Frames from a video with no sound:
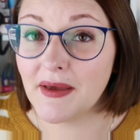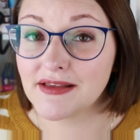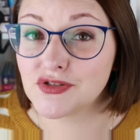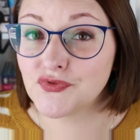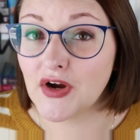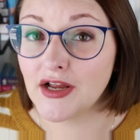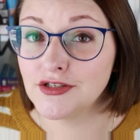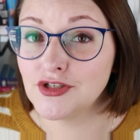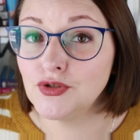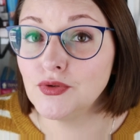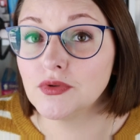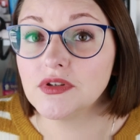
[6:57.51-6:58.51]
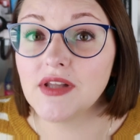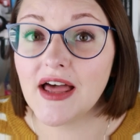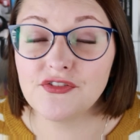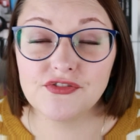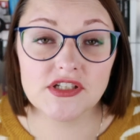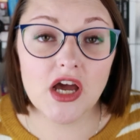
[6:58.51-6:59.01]
best friend who
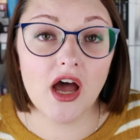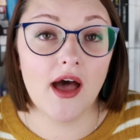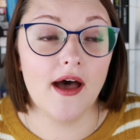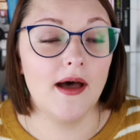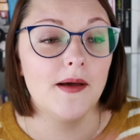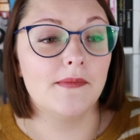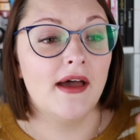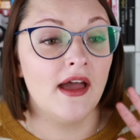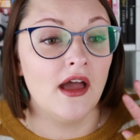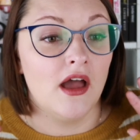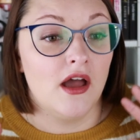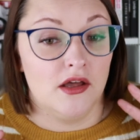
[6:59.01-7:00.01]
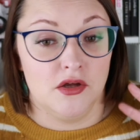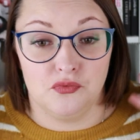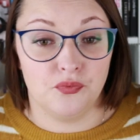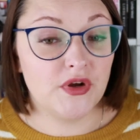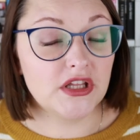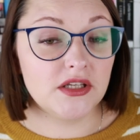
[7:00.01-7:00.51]
left
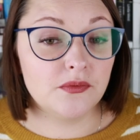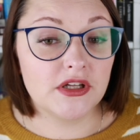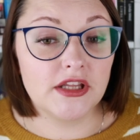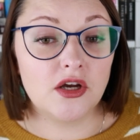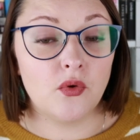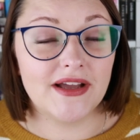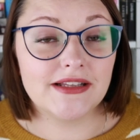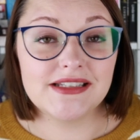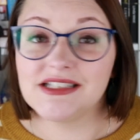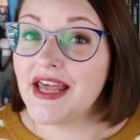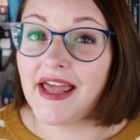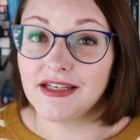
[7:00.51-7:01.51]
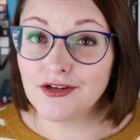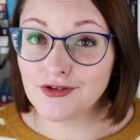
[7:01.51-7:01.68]
really, really quickly 10